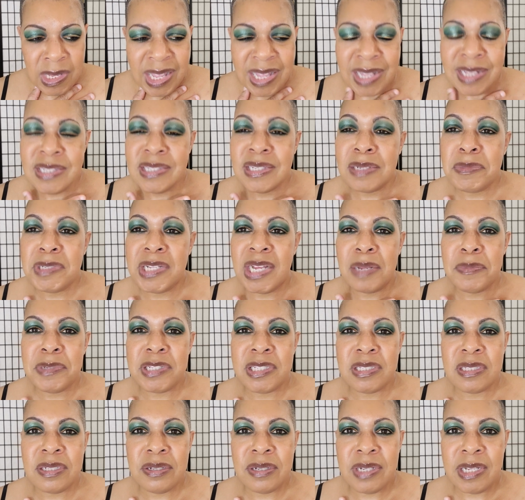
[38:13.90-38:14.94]
and sometimes
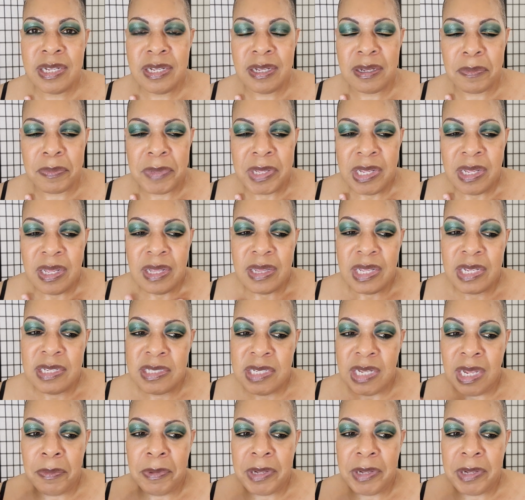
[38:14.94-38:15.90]
still am. They say,